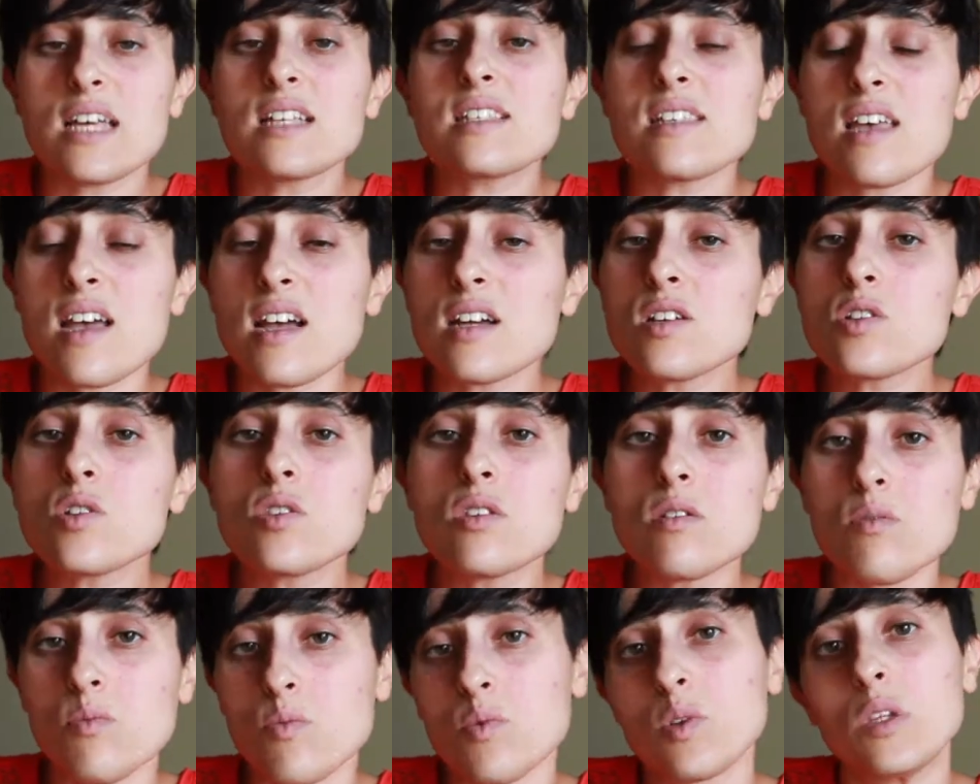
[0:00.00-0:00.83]
It's
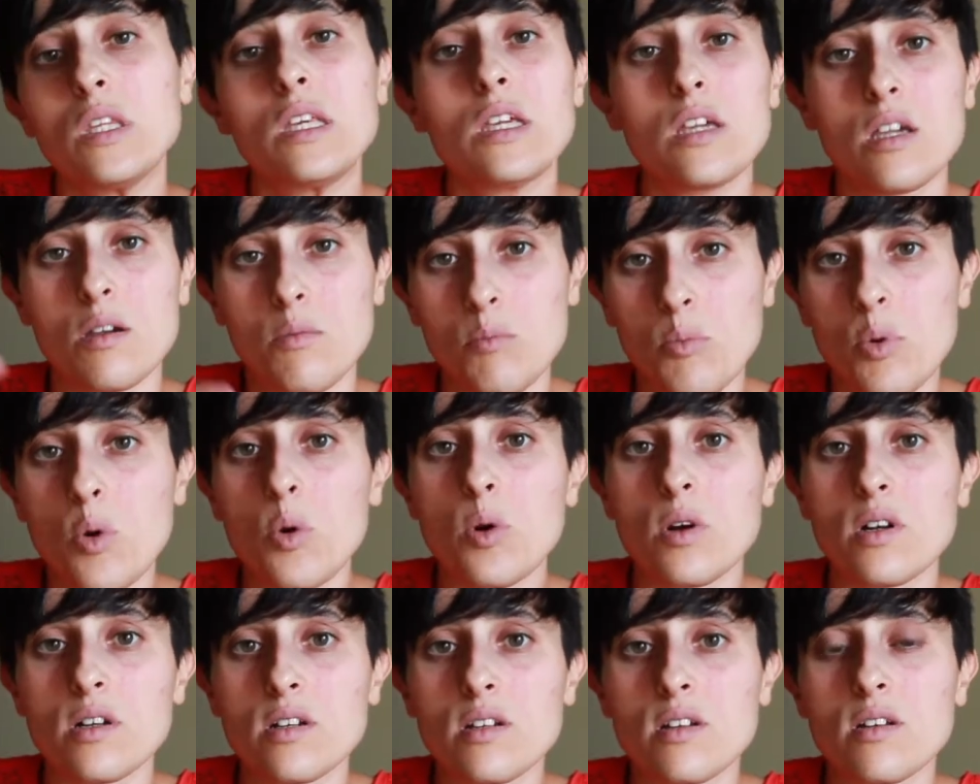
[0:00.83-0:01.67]
actually really
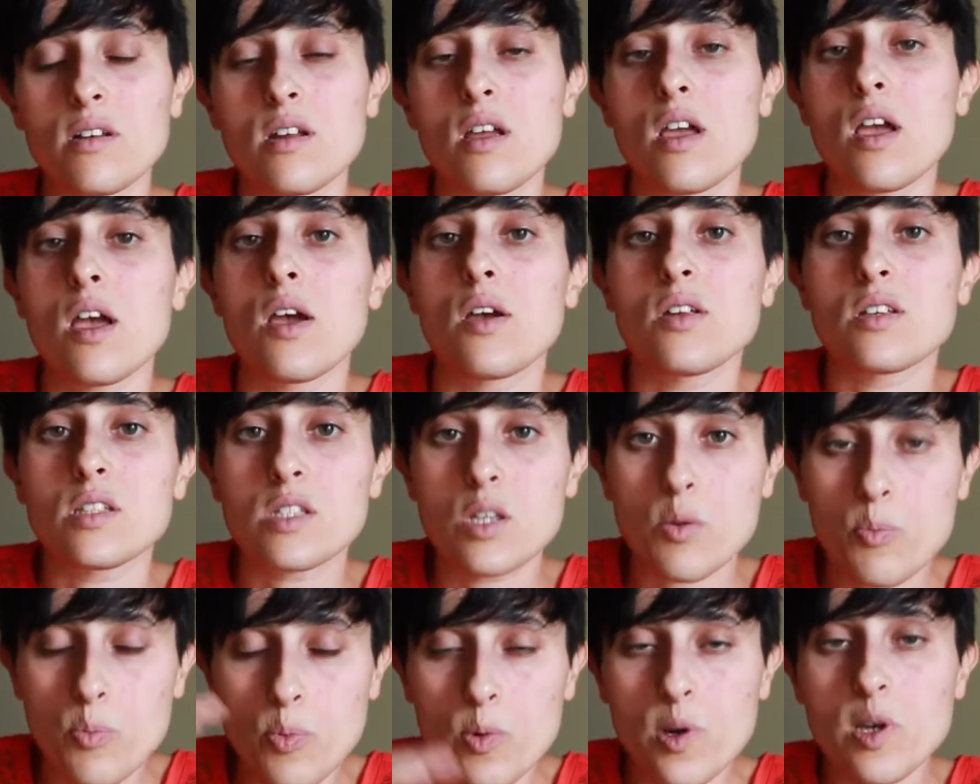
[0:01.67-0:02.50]
important
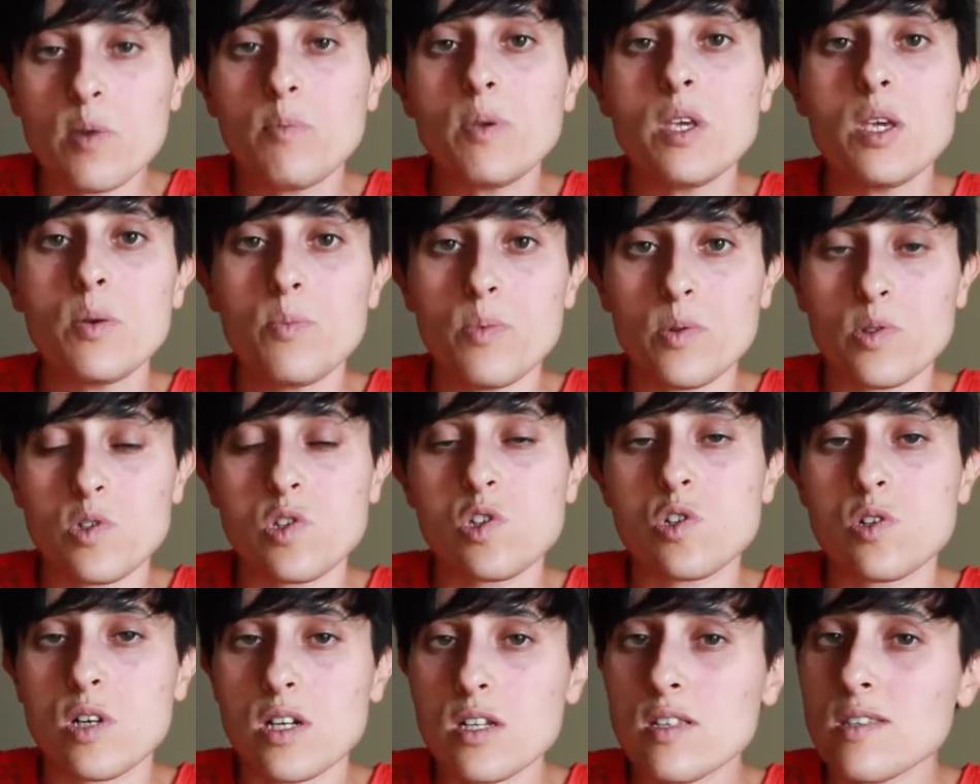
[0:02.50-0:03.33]
to bring people's
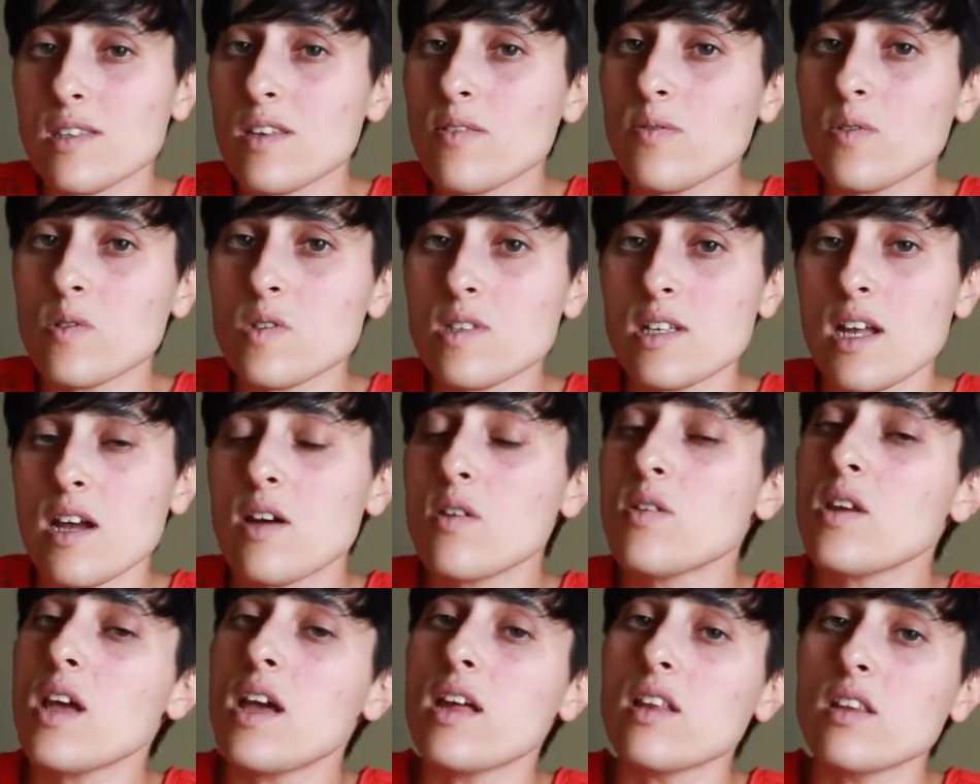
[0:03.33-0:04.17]
stress levels
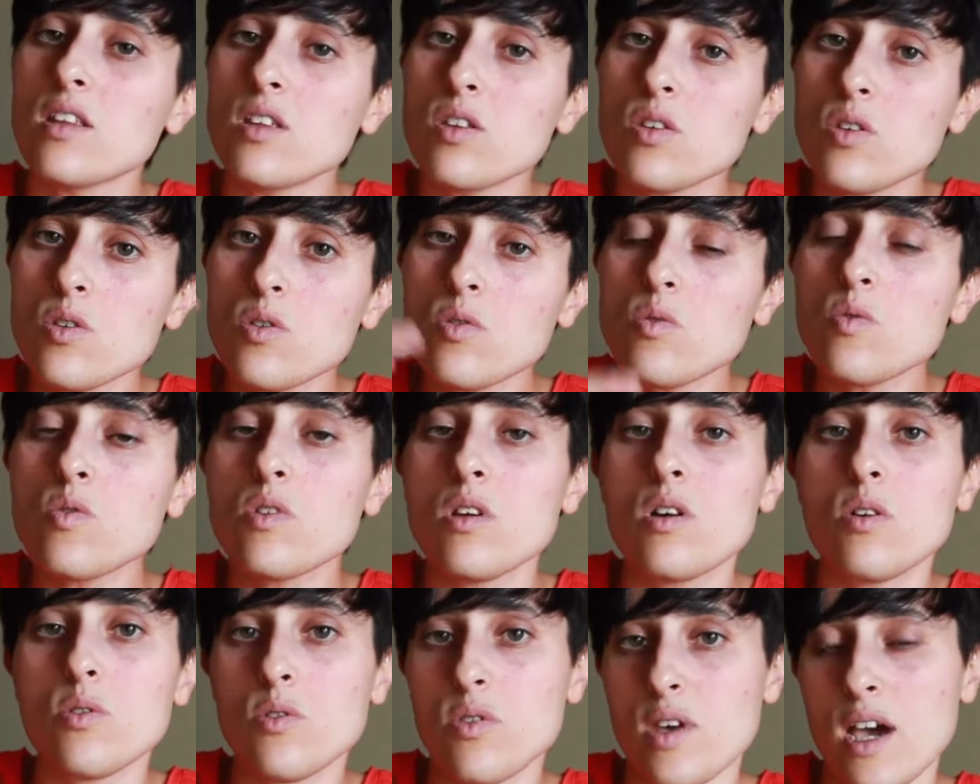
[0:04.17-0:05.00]
down, and you
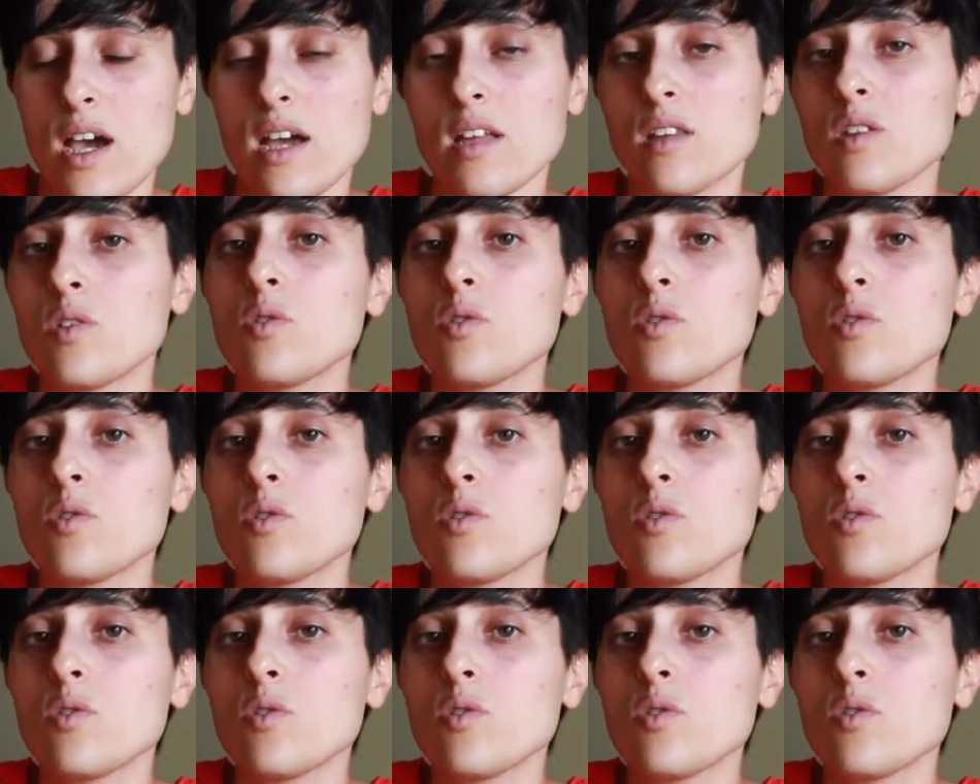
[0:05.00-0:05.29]
know that.